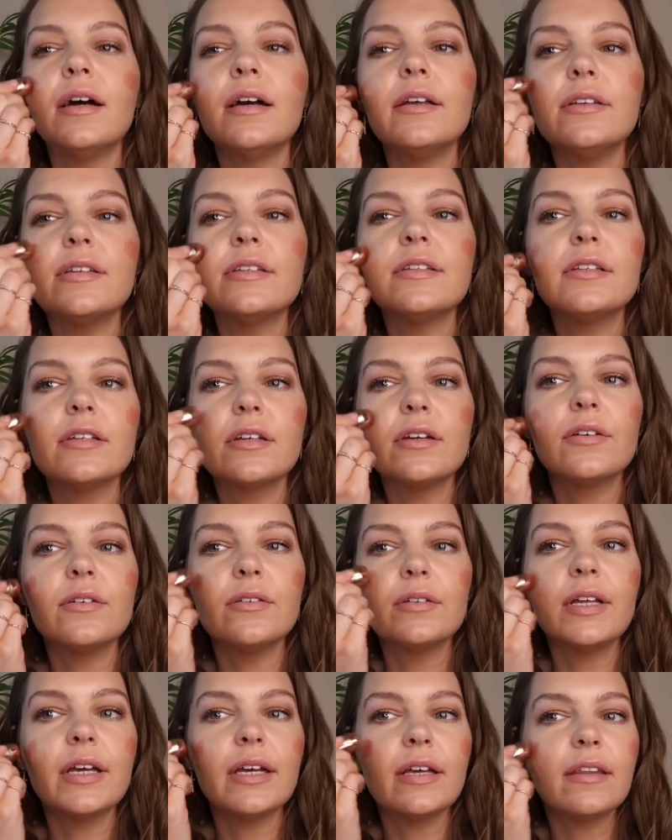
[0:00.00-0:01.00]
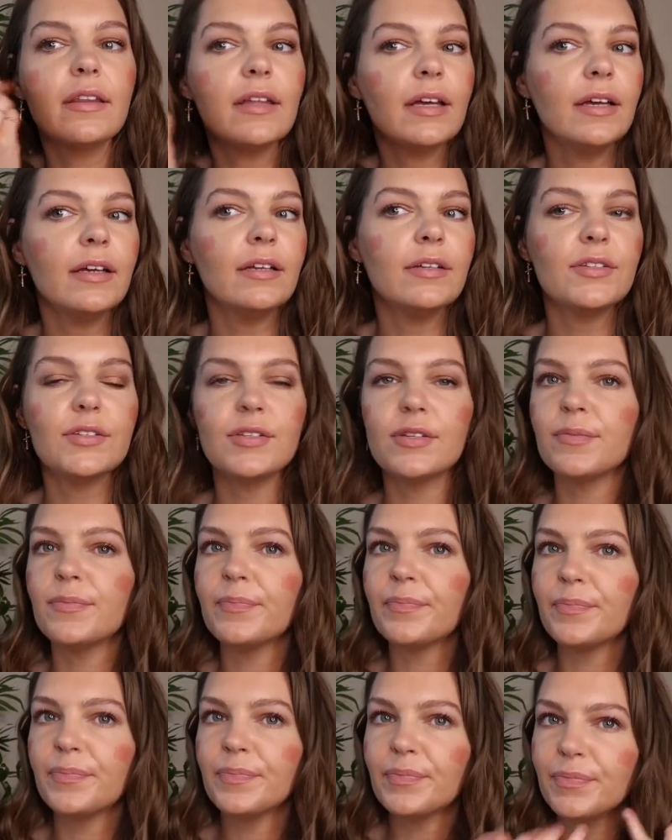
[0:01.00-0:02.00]
and just to go like that,
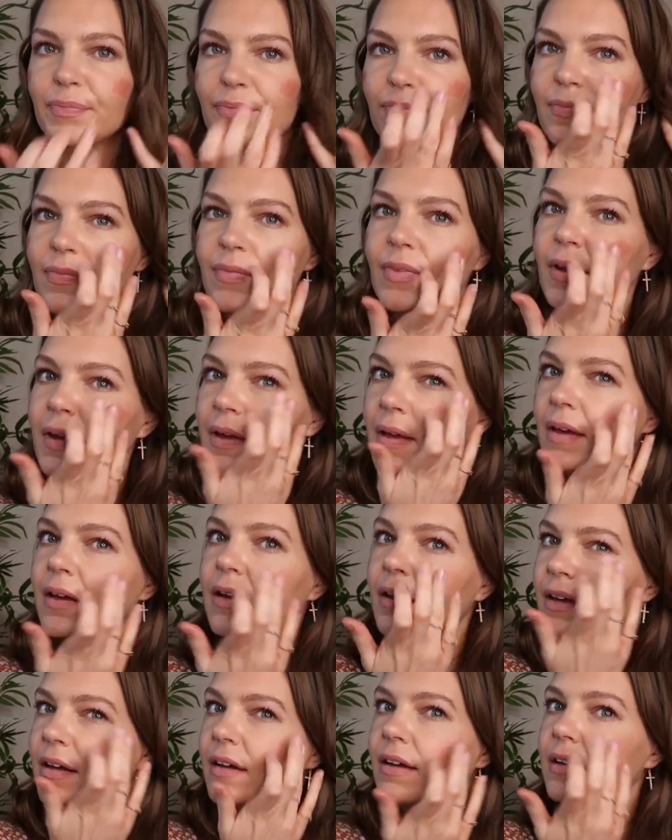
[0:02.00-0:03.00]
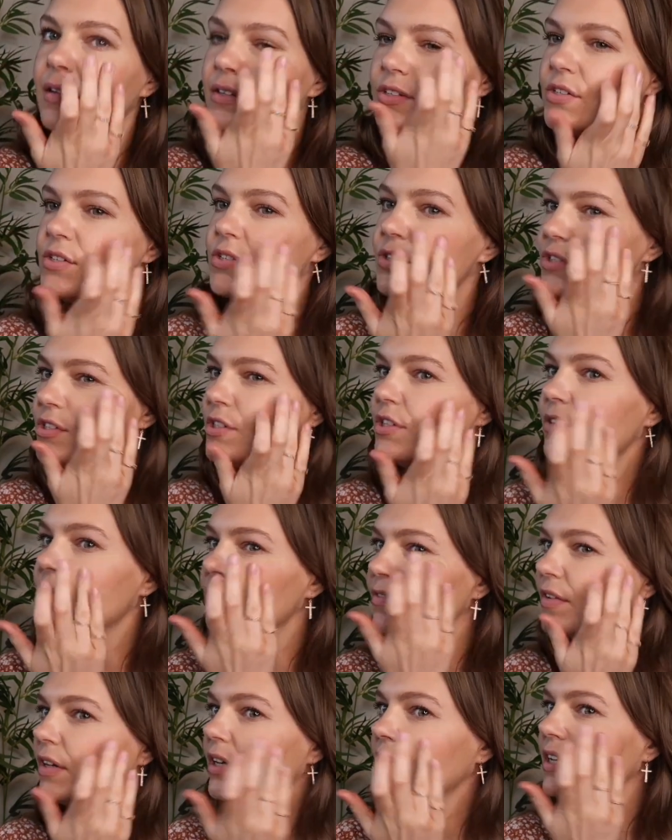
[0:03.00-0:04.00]
and just use your
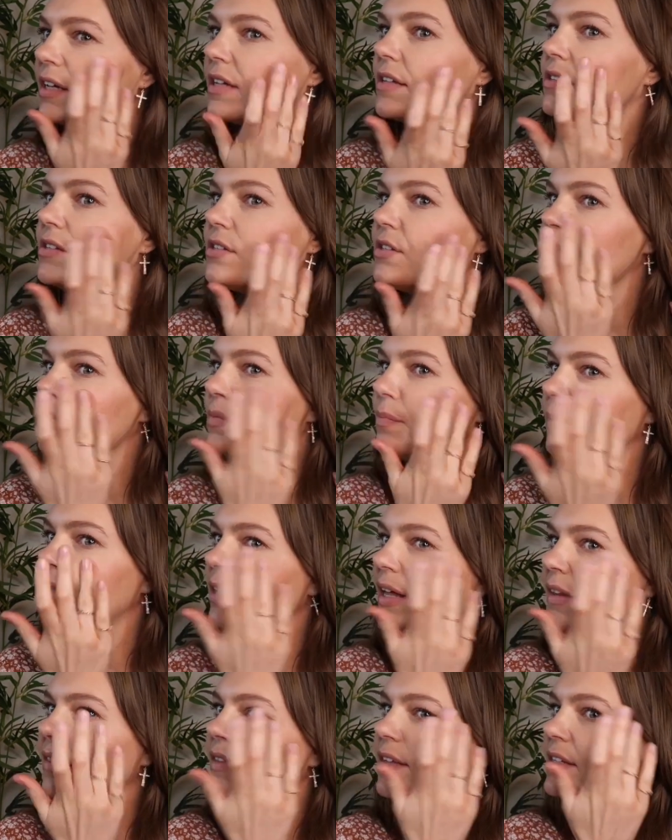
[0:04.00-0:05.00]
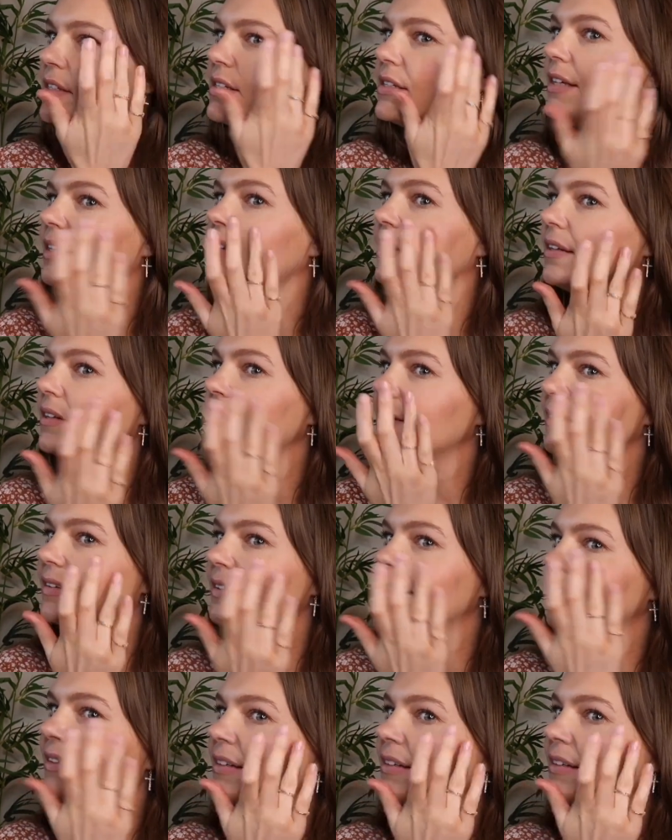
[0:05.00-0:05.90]
fingers to blend this in.